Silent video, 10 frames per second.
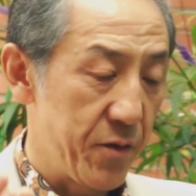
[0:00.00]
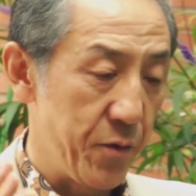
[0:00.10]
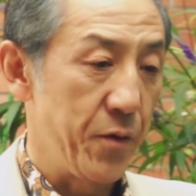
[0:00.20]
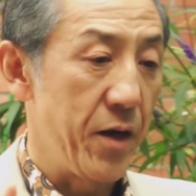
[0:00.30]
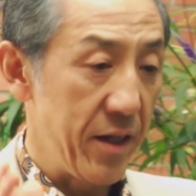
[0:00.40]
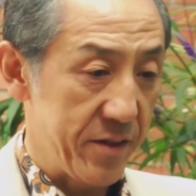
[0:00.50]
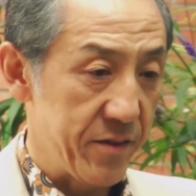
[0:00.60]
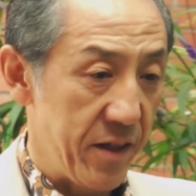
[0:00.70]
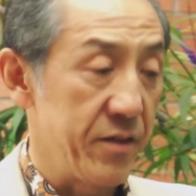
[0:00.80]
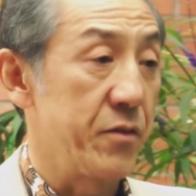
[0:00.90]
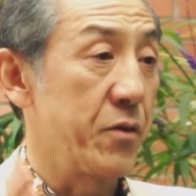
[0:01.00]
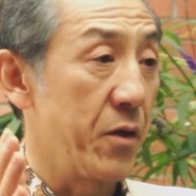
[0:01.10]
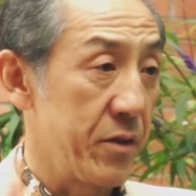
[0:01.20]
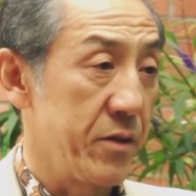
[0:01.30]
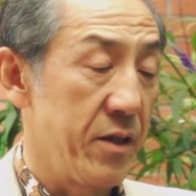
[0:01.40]
to ask and to
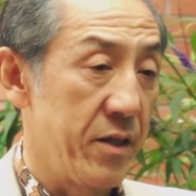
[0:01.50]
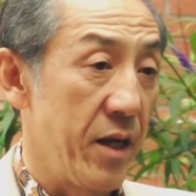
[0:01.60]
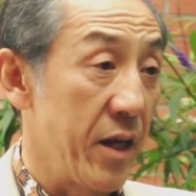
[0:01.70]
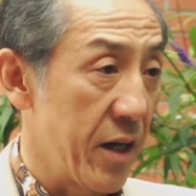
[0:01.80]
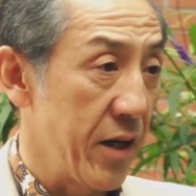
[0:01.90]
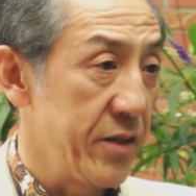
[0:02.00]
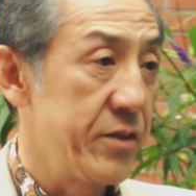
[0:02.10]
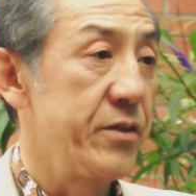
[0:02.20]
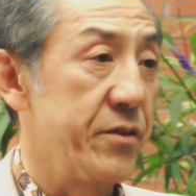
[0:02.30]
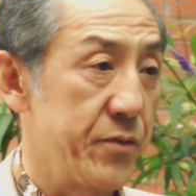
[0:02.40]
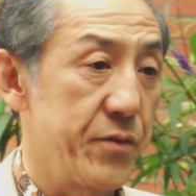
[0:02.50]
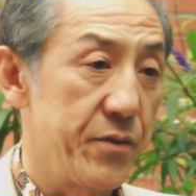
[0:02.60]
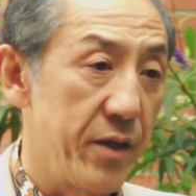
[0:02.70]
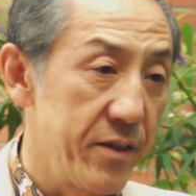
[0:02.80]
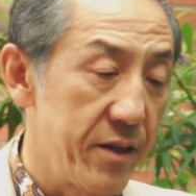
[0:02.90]
encourage the
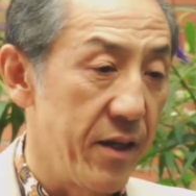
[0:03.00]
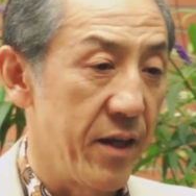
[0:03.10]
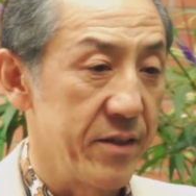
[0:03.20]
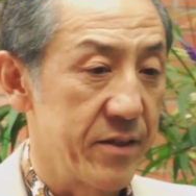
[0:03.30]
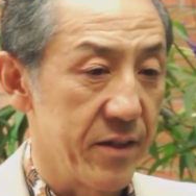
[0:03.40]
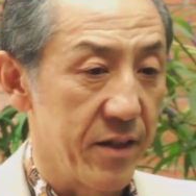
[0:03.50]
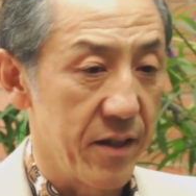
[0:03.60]
student as